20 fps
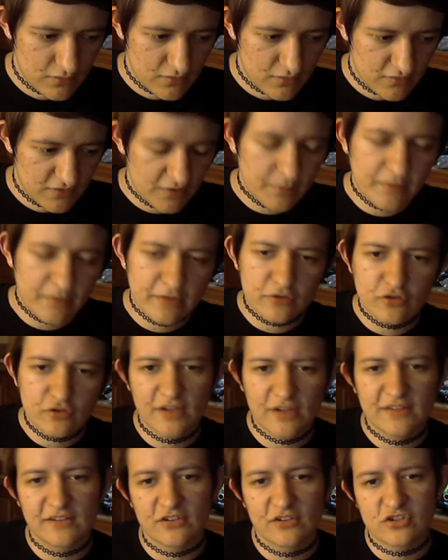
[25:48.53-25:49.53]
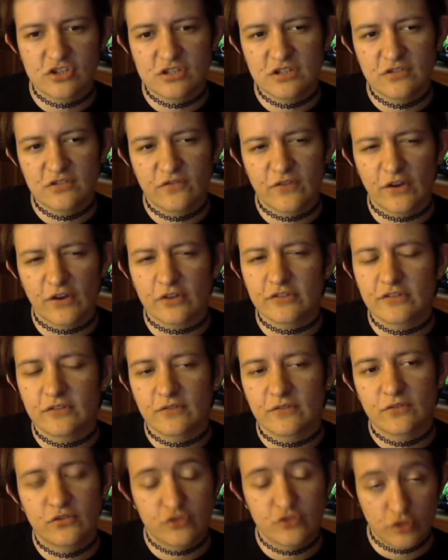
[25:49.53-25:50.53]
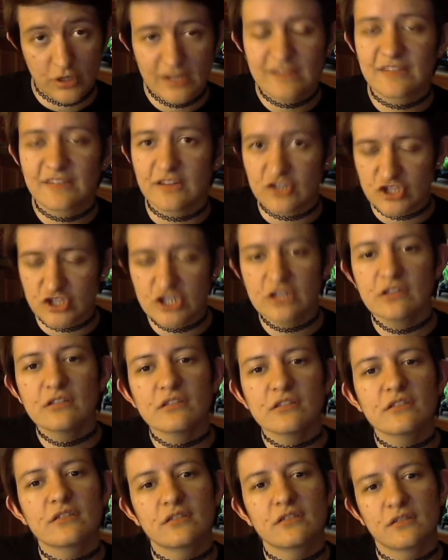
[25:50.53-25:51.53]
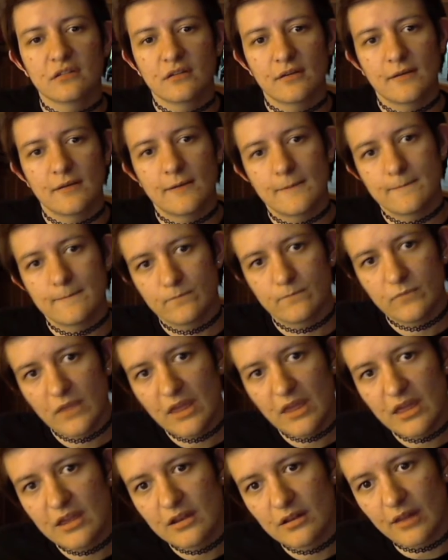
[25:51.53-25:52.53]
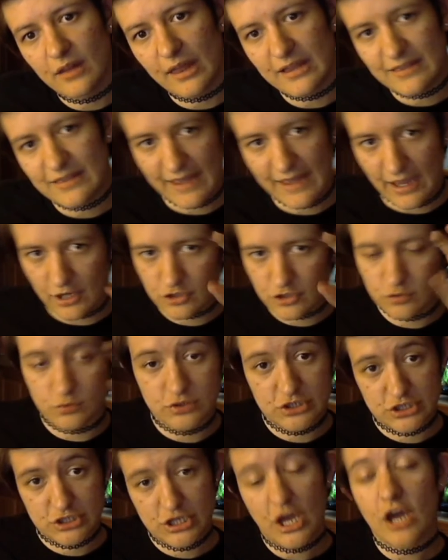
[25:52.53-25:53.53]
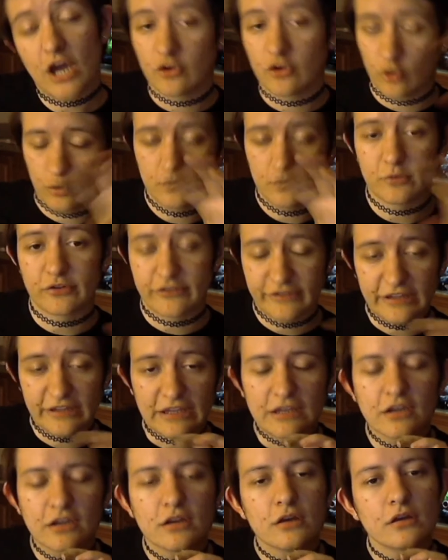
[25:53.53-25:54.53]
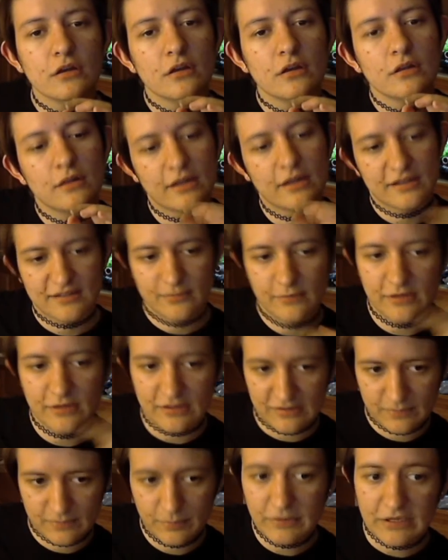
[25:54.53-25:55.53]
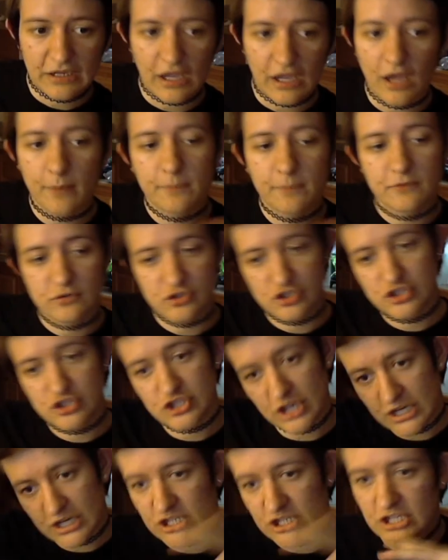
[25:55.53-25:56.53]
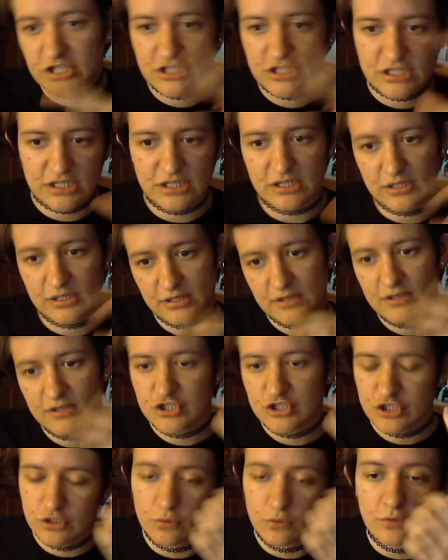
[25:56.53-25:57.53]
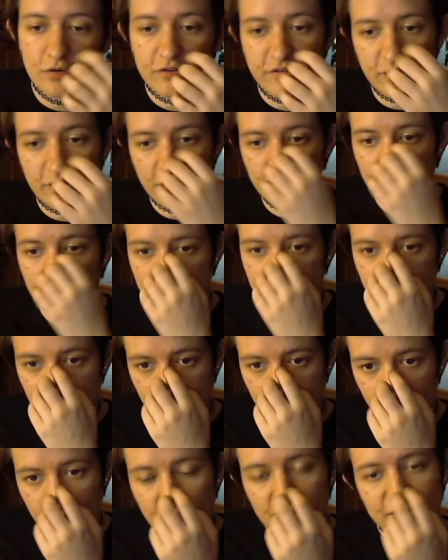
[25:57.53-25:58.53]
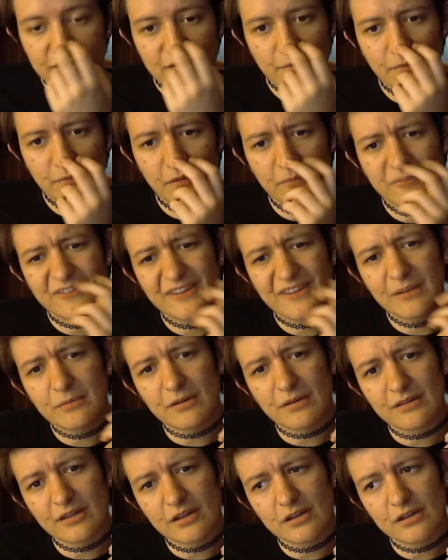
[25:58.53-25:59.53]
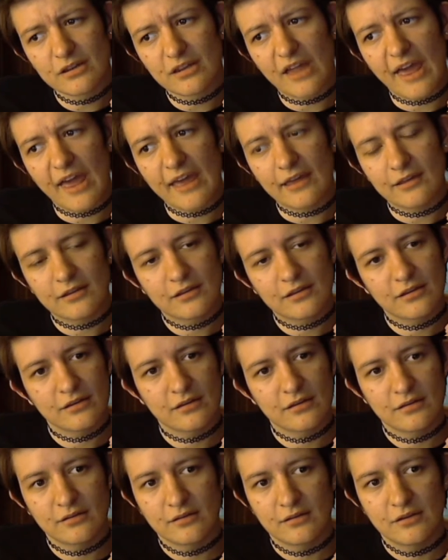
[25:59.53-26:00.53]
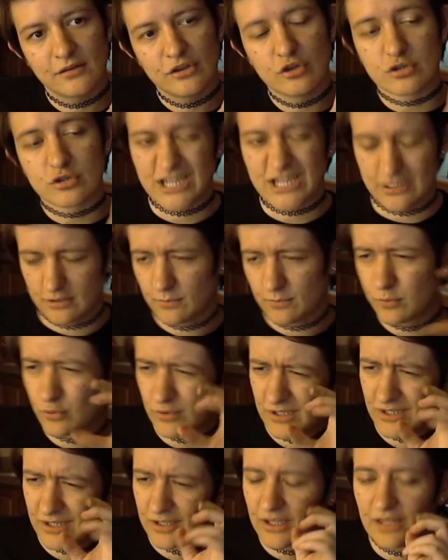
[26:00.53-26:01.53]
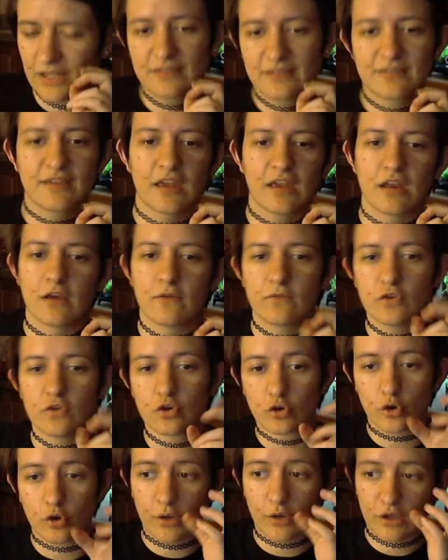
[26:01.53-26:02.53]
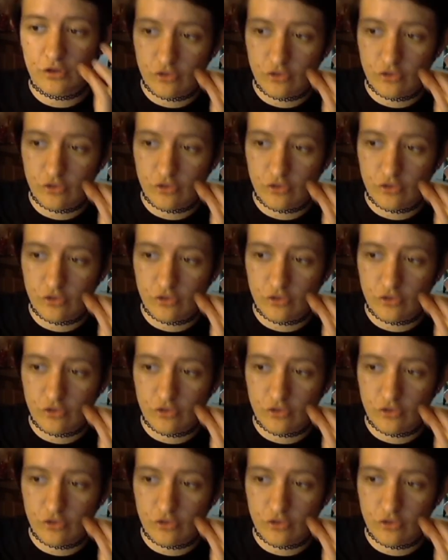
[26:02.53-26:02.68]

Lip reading: some of the transitions in like the actual just a normal scene, like some of the splitting up, changing to the sewers and all that stuff, some of them seemed a little like you're teleporting instead of you're going